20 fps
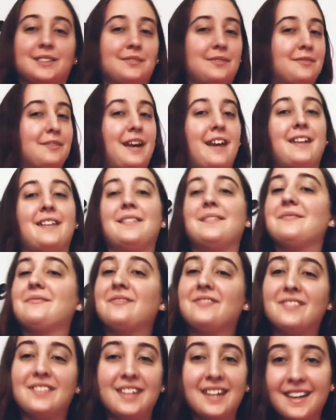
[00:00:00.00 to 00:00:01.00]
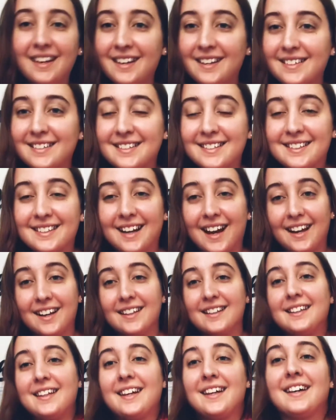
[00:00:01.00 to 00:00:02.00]
random things kind
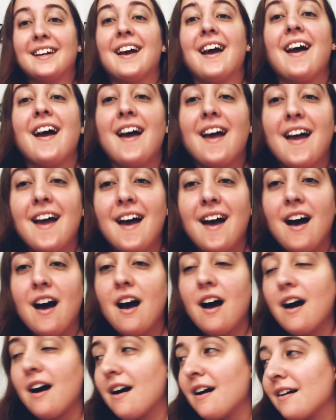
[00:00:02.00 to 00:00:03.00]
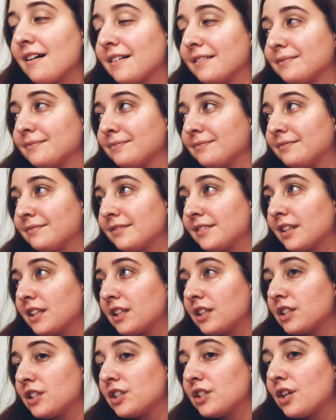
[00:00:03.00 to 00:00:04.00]
of thing. Um,
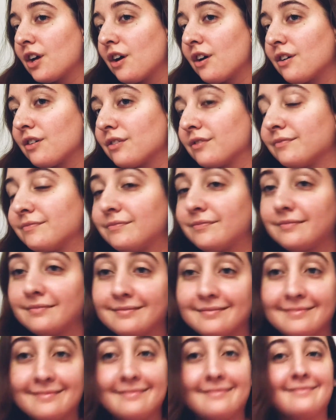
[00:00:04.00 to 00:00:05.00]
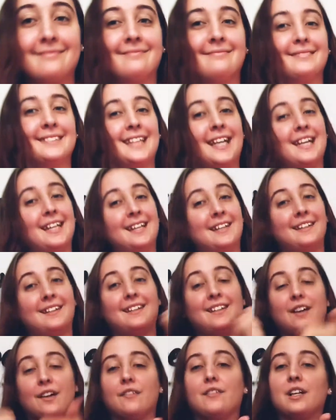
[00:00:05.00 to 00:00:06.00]
so
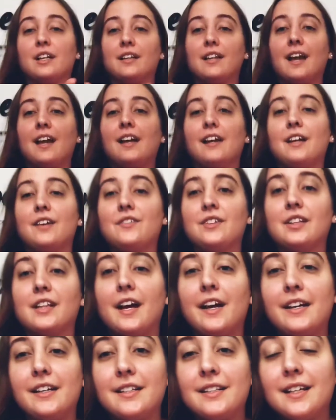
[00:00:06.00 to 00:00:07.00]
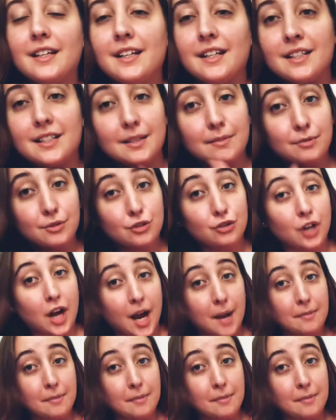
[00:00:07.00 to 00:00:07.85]
give it a like if you liked it, subscribe